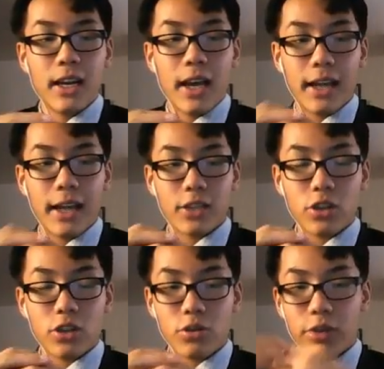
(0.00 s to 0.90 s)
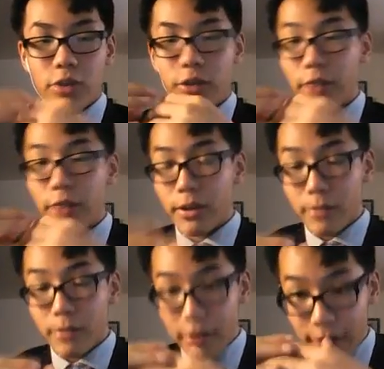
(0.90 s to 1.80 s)
And there's also greater
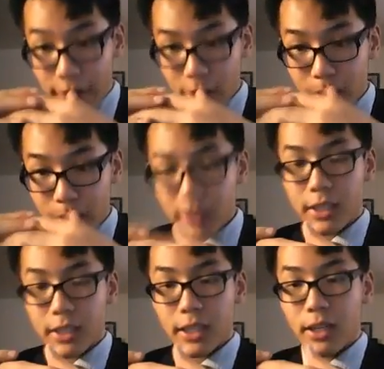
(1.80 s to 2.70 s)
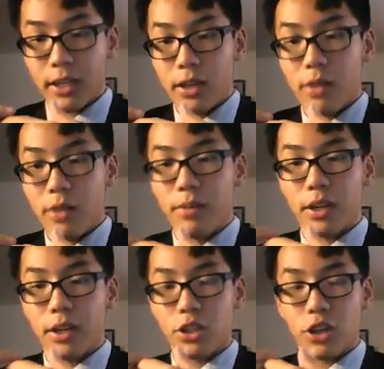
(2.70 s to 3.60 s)
availability,
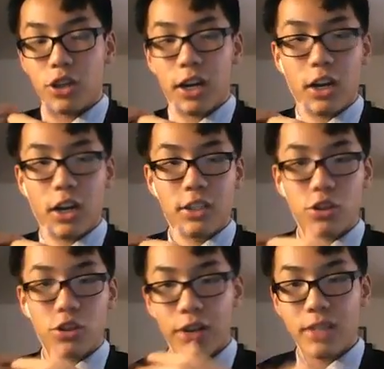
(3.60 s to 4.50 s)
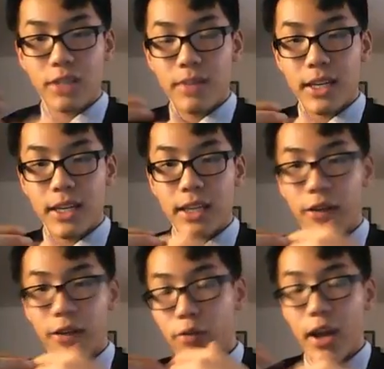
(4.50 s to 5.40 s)
because you're not constantly transmitting
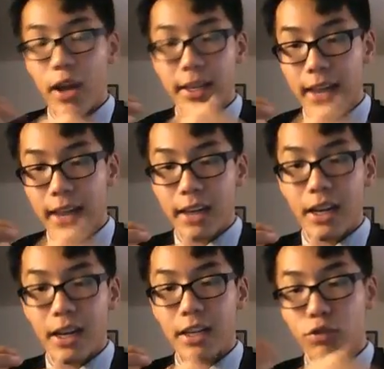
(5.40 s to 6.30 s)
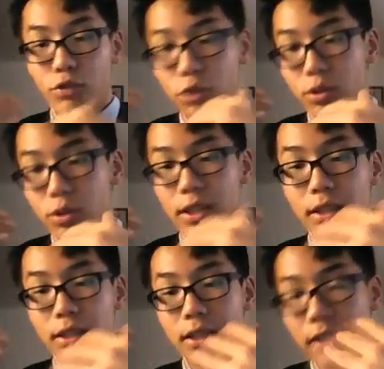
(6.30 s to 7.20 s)
that front end data, and it's reducing the
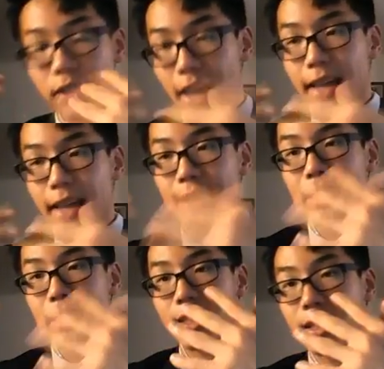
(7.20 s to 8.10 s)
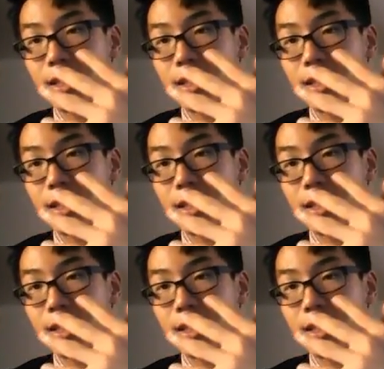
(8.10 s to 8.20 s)
size and